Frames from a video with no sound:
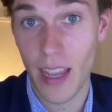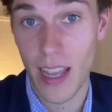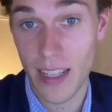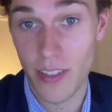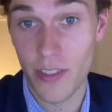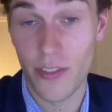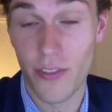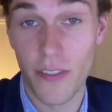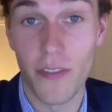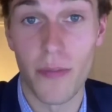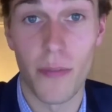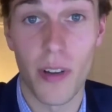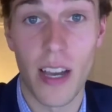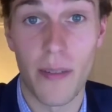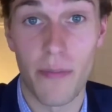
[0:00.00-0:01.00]
as it's driven
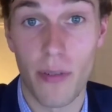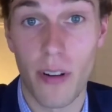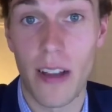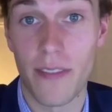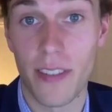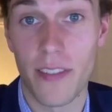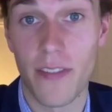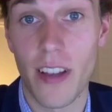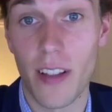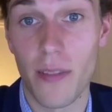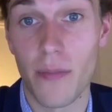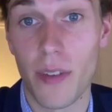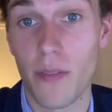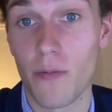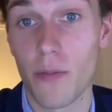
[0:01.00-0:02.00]
by private
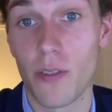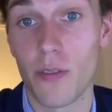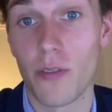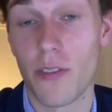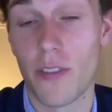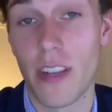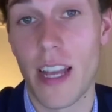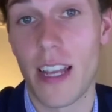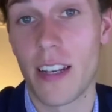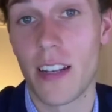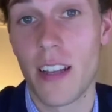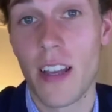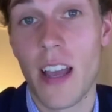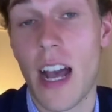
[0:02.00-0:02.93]
development, will create